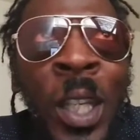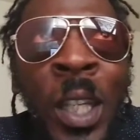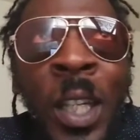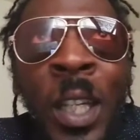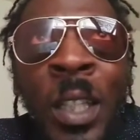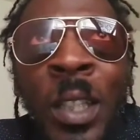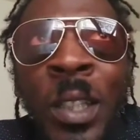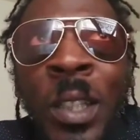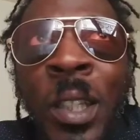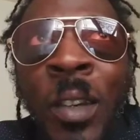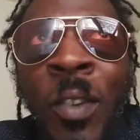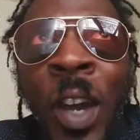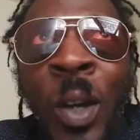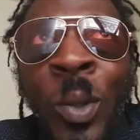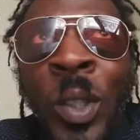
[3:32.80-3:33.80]
that kind of
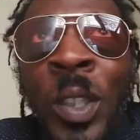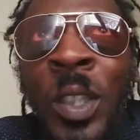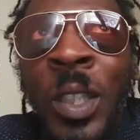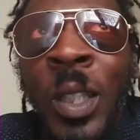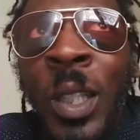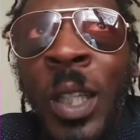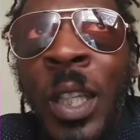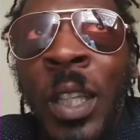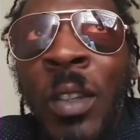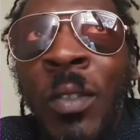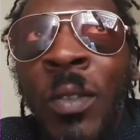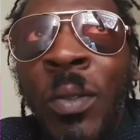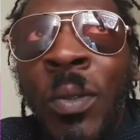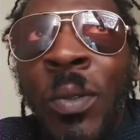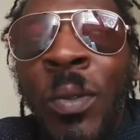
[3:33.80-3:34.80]
stuff. How did she
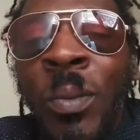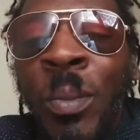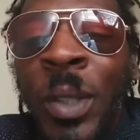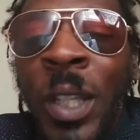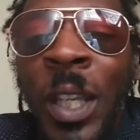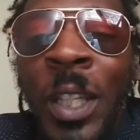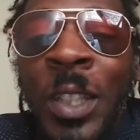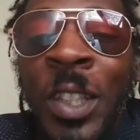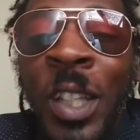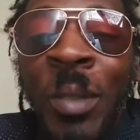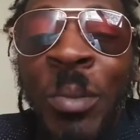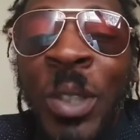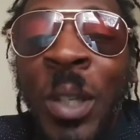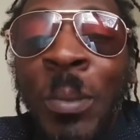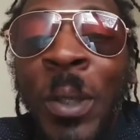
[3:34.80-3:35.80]
leave? But like I said,
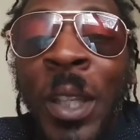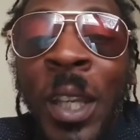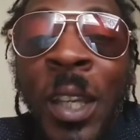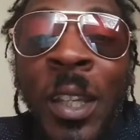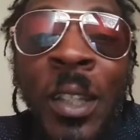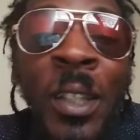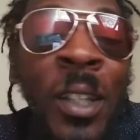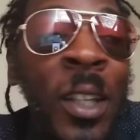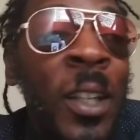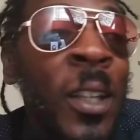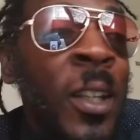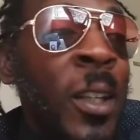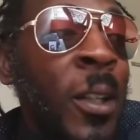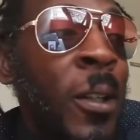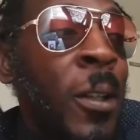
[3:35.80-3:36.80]
I'm jumping ahead.
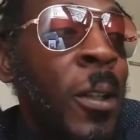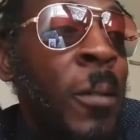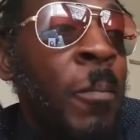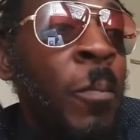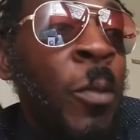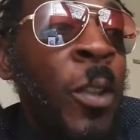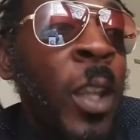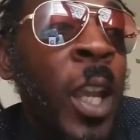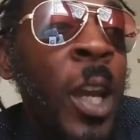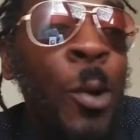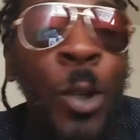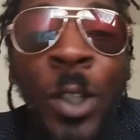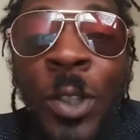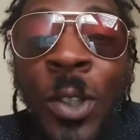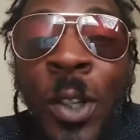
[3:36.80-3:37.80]
I
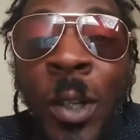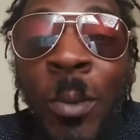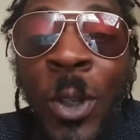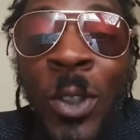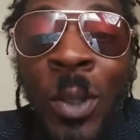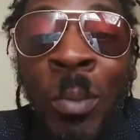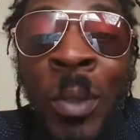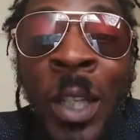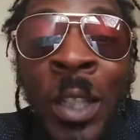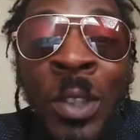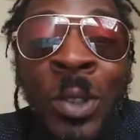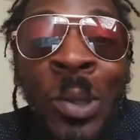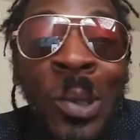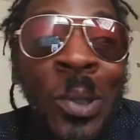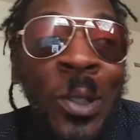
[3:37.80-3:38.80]
want to talk about the
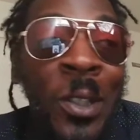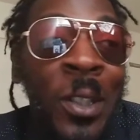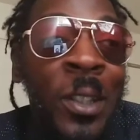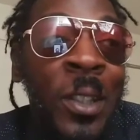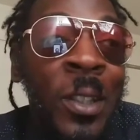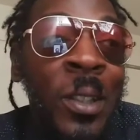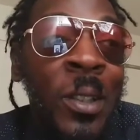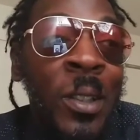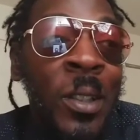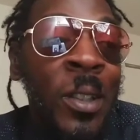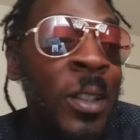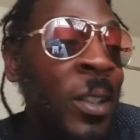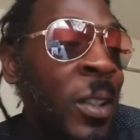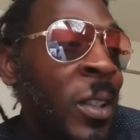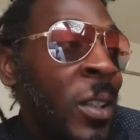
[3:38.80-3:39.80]
Megazord.
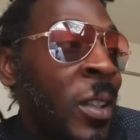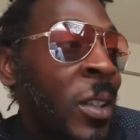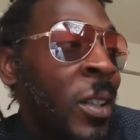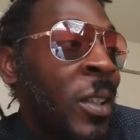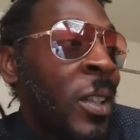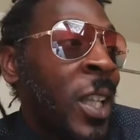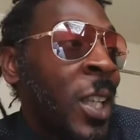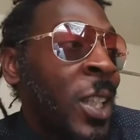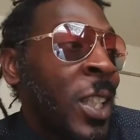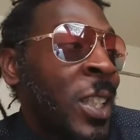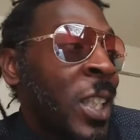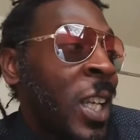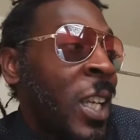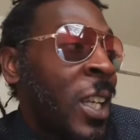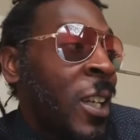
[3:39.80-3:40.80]
Now they
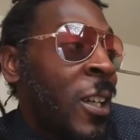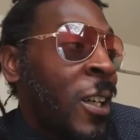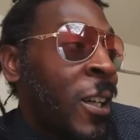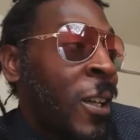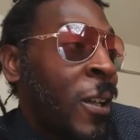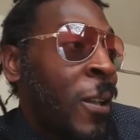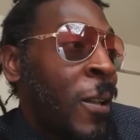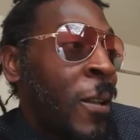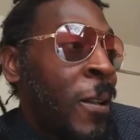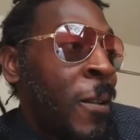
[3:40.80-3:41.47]
say,